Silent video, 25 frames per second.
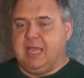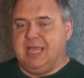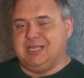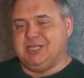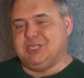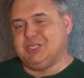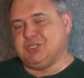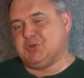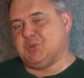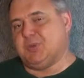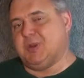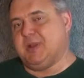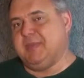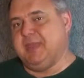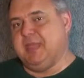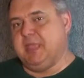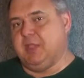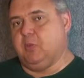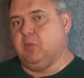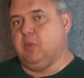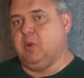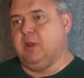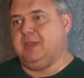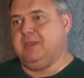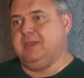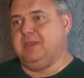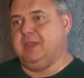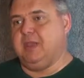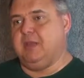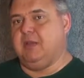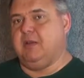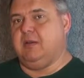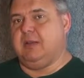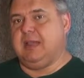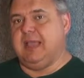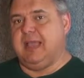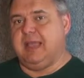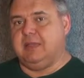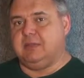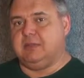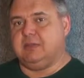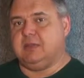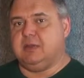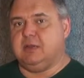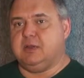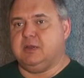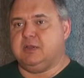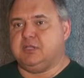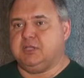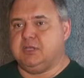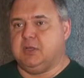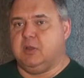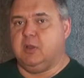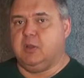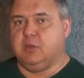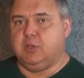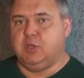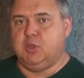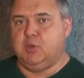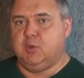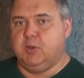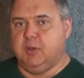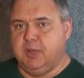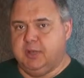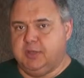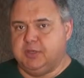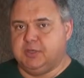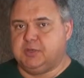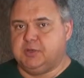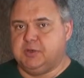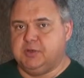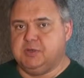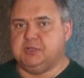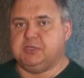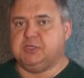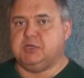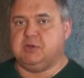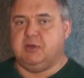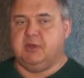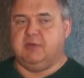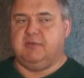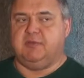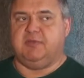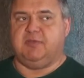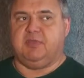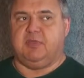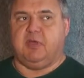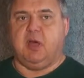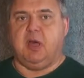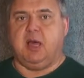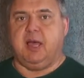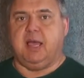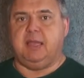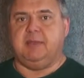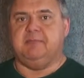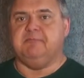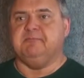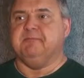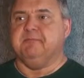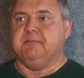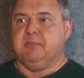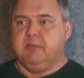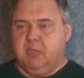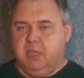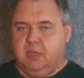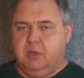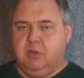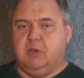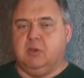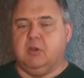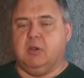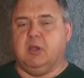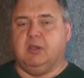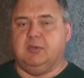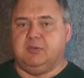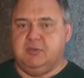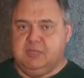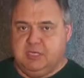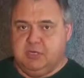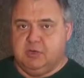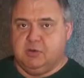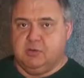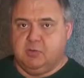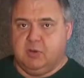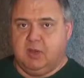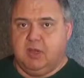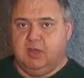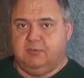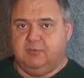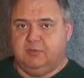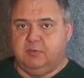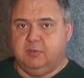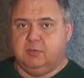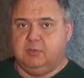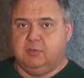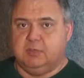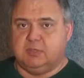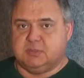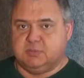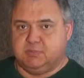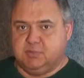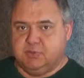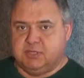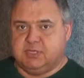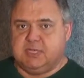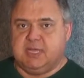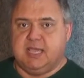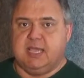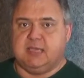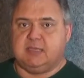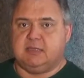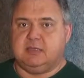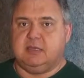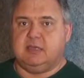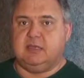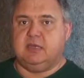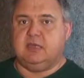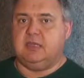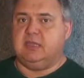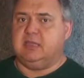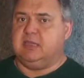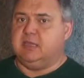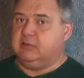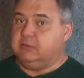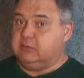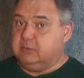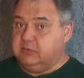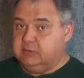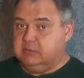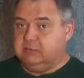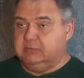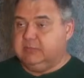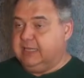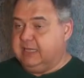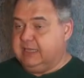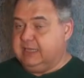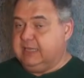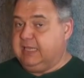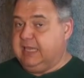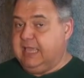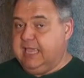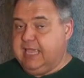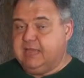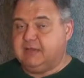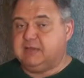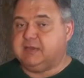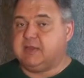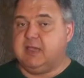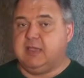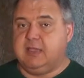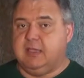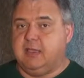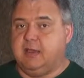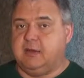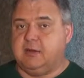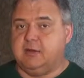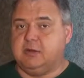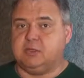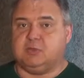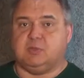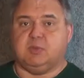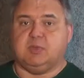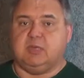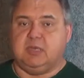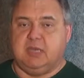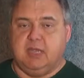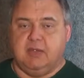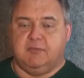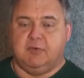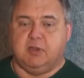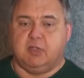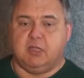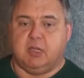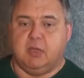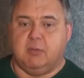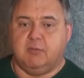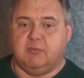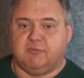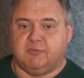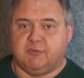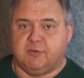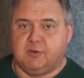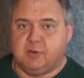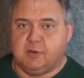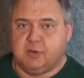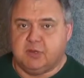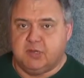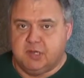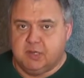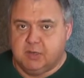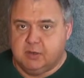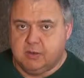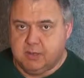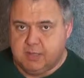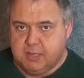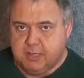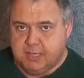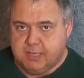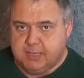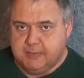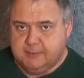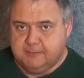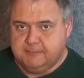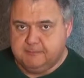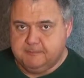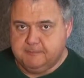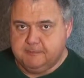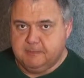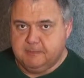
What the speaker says: I just want to make one note out there to all you hunters who have thought your deer rifle was protected and the anti-gunners would never come for your deer gun.